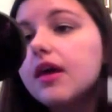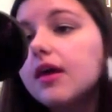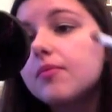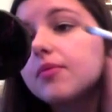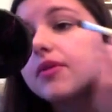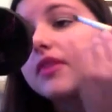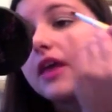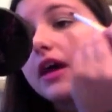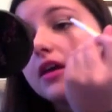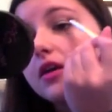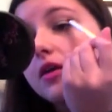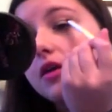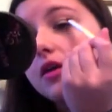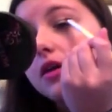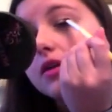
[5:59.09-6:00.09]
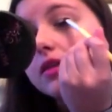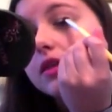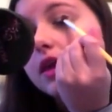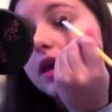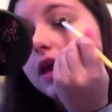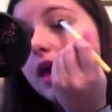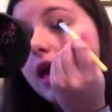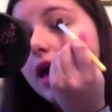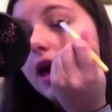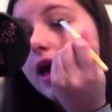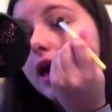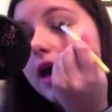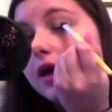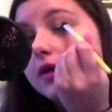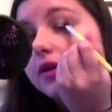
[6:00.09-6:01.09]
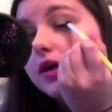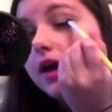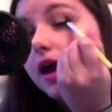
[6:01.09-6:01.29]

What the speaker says: and put that on the outer